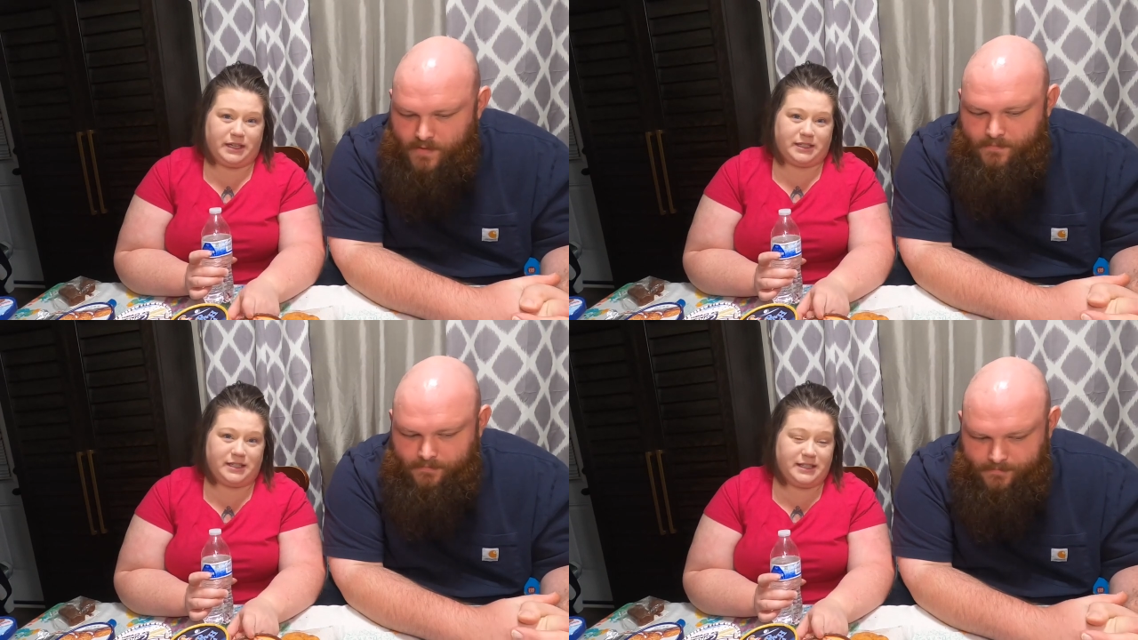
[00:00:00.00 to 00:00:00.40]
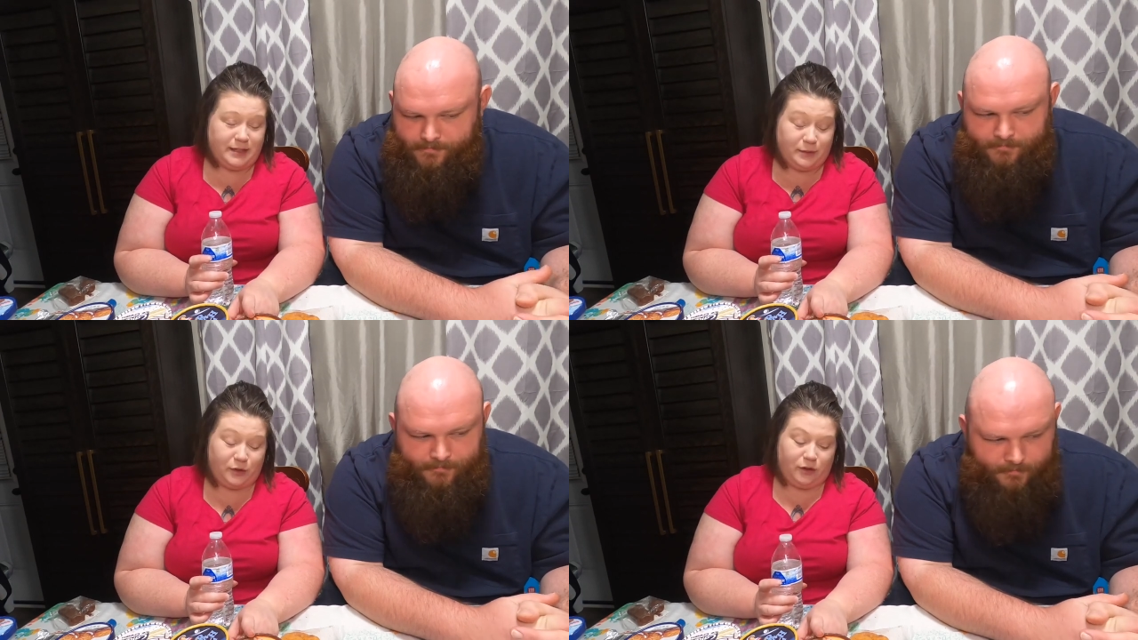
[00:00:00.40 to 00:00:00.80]
Speaker 1: Texas
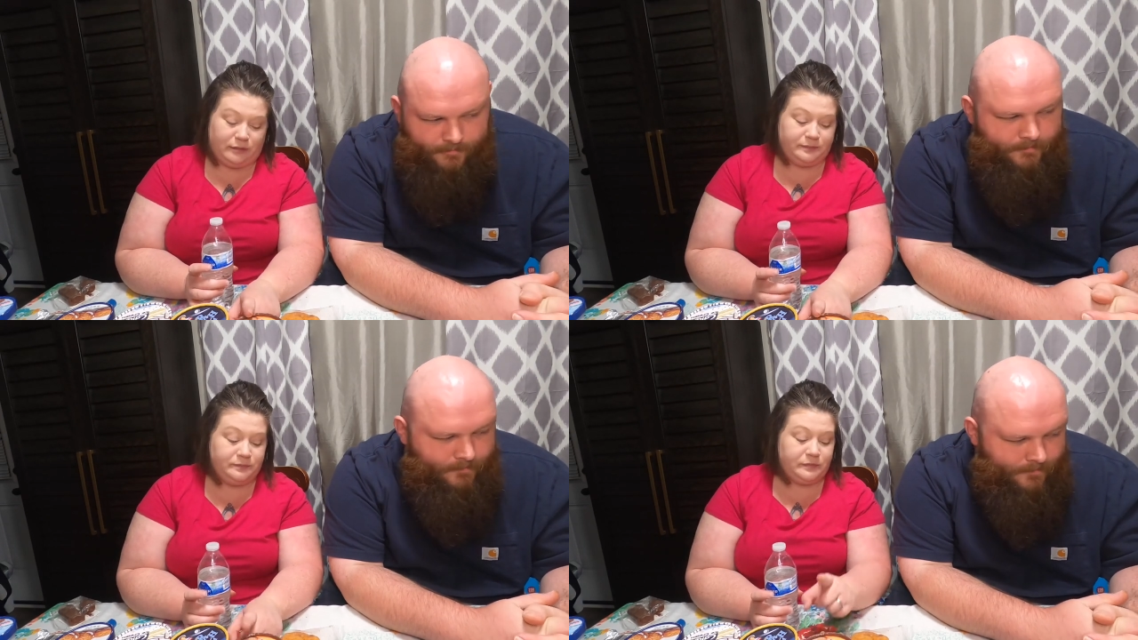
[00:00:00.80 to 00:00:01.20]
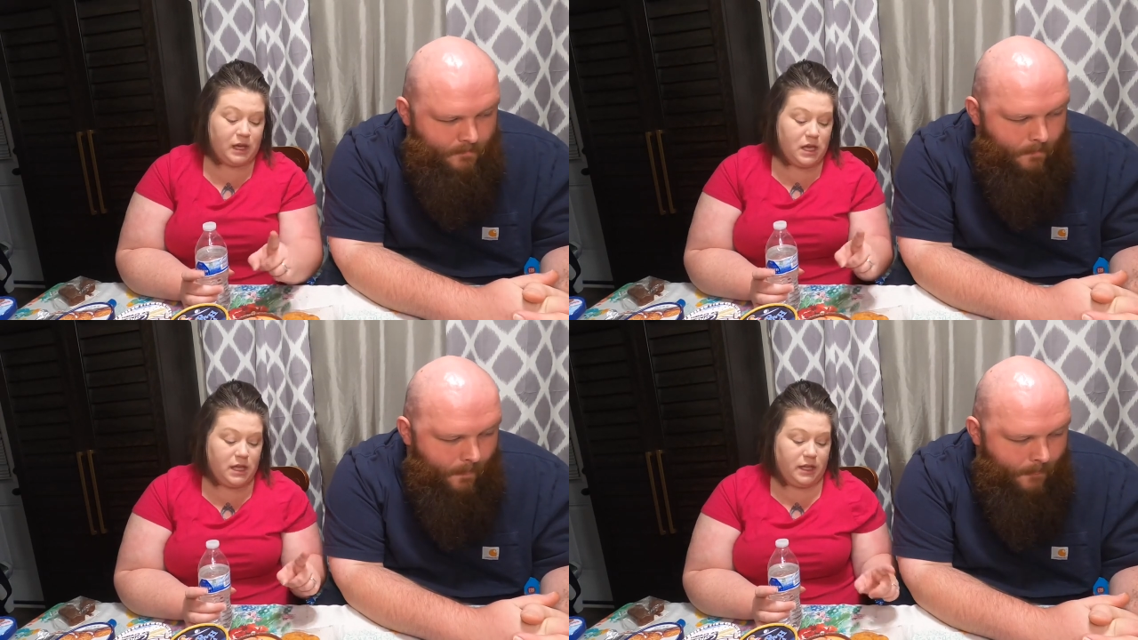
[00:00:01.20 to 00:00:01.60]
cinnamon roll.
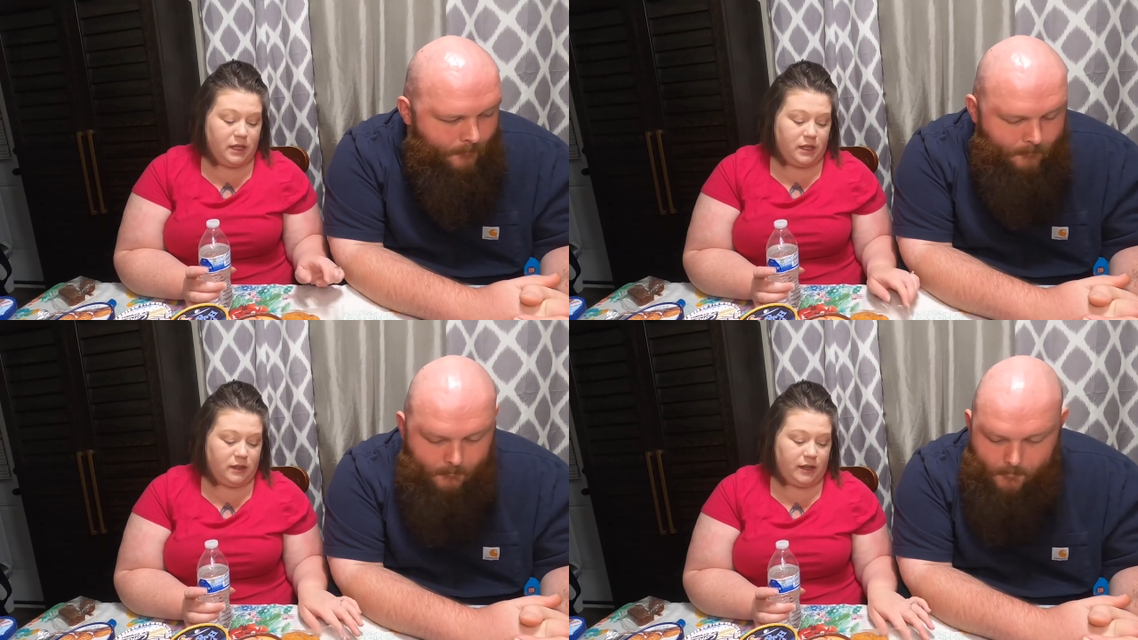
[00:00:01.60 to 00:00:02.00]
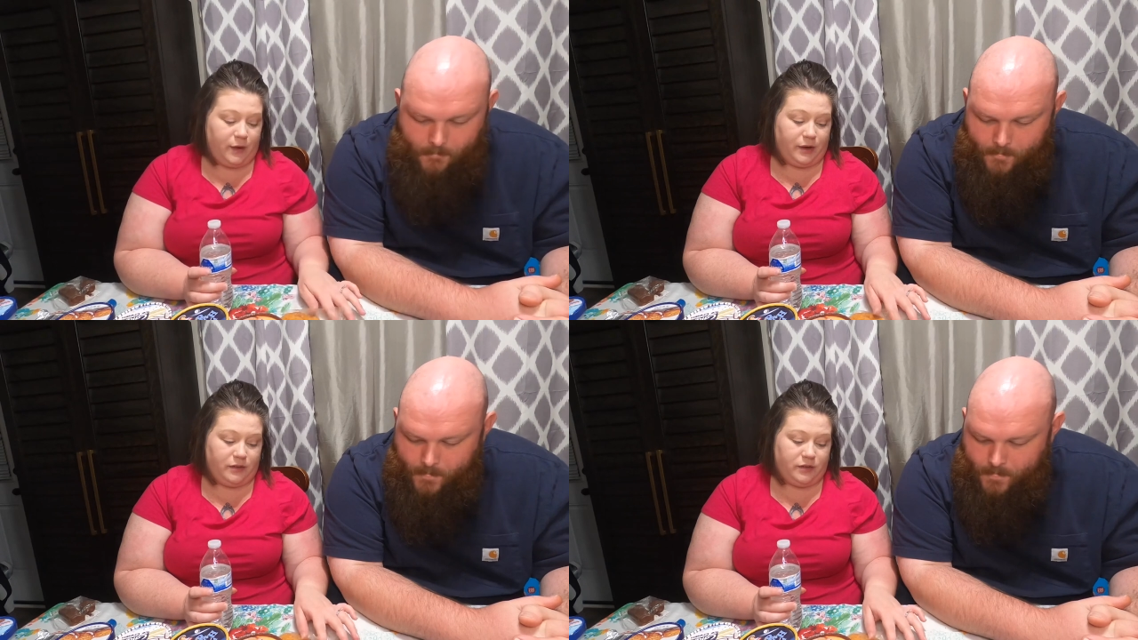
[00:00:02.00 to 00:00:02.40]

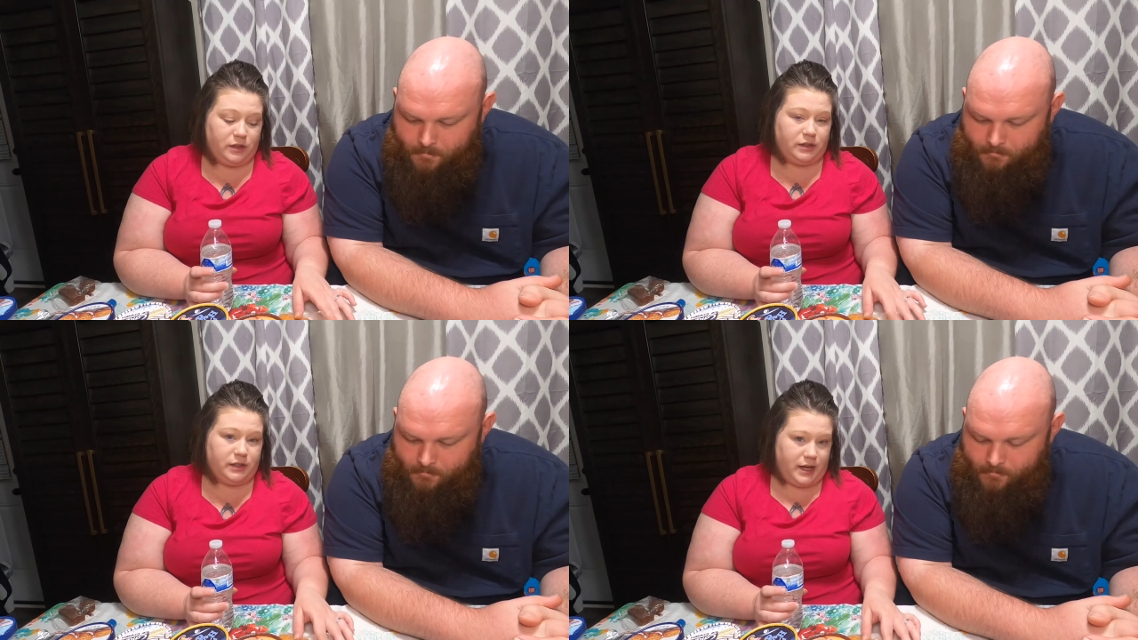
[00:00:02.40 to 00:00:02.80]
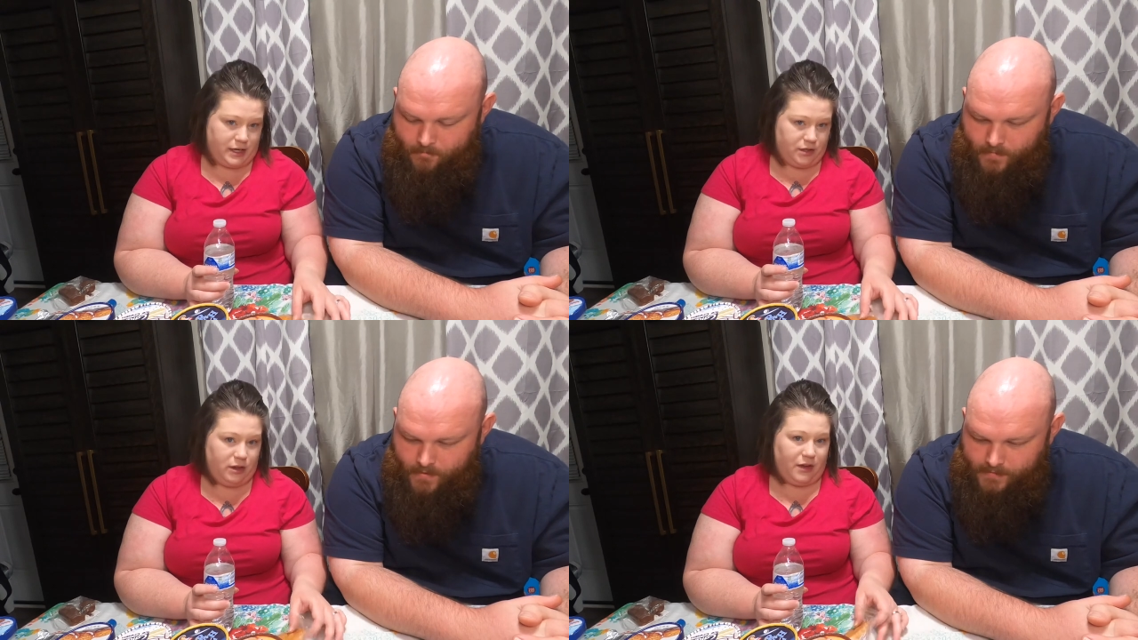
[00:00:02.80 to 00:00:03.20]
However, I
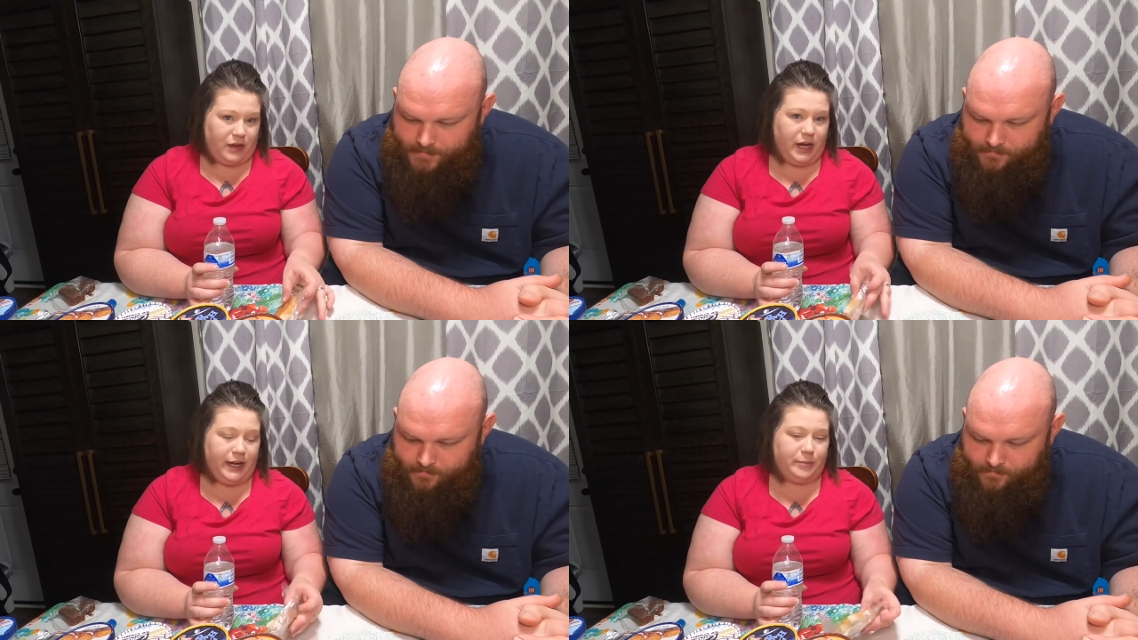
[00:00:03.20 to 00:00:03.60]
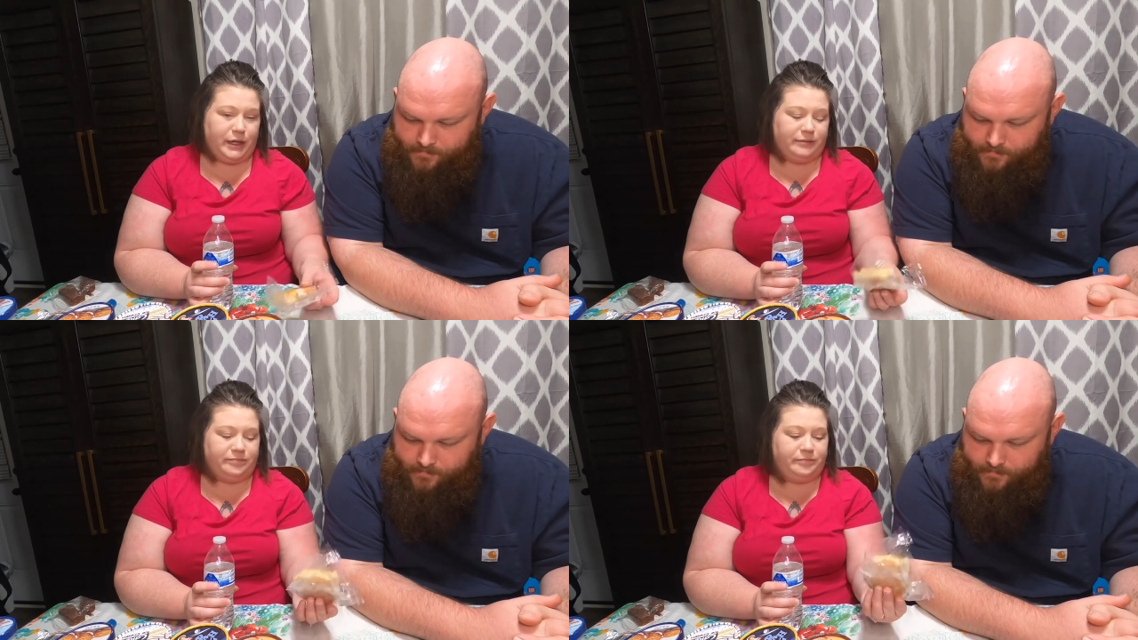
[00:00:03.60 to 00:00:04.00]
do love a honey
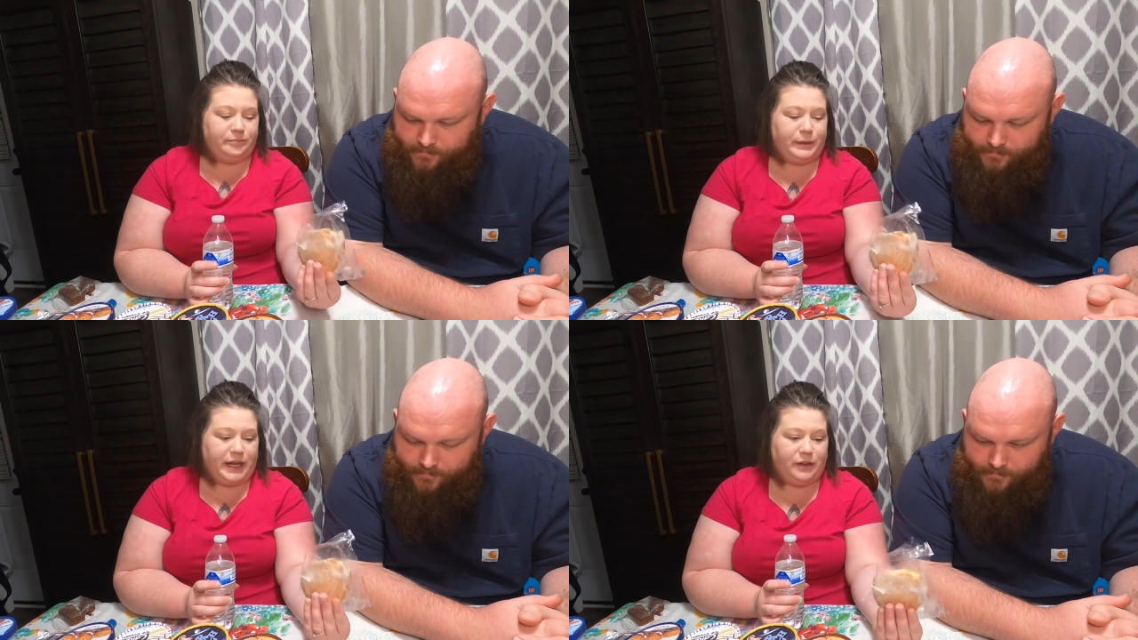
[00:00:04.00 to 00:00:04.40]
bun, but I